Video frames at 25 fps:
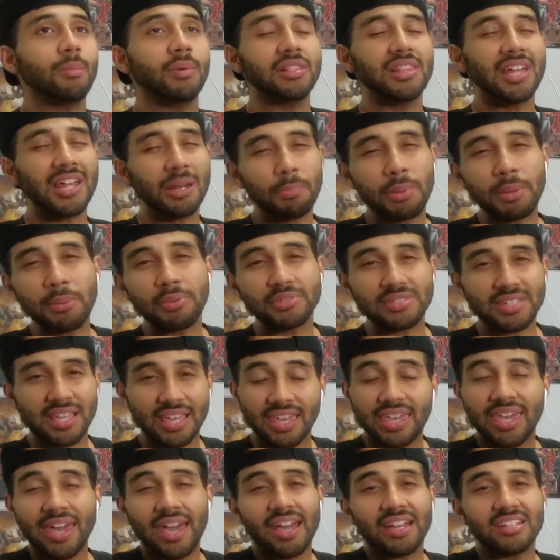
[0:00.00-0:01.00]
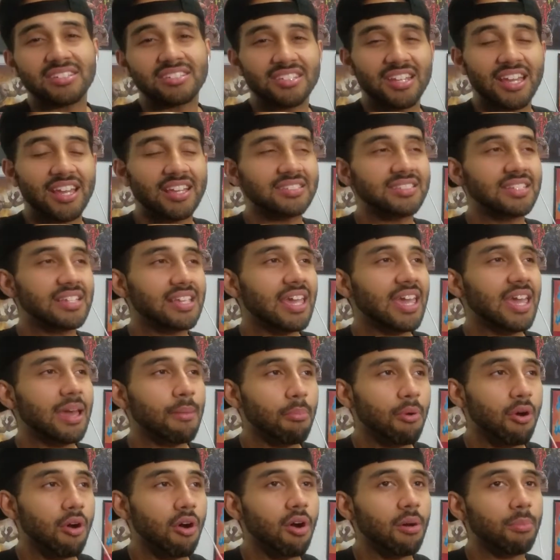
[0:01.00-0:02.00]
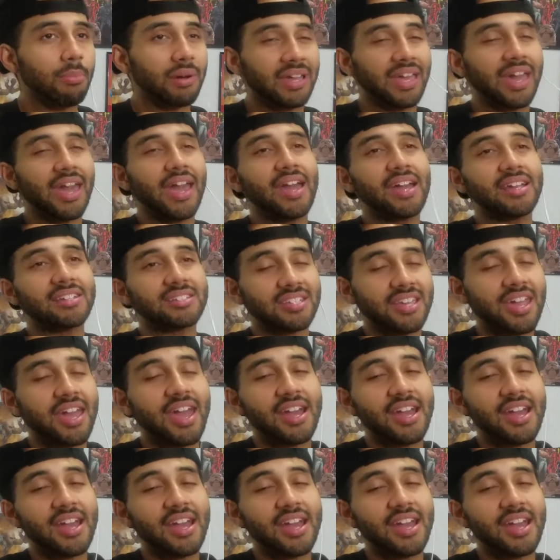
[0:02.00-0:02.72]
A lot of people say Cash Nasty can ball, but Cash,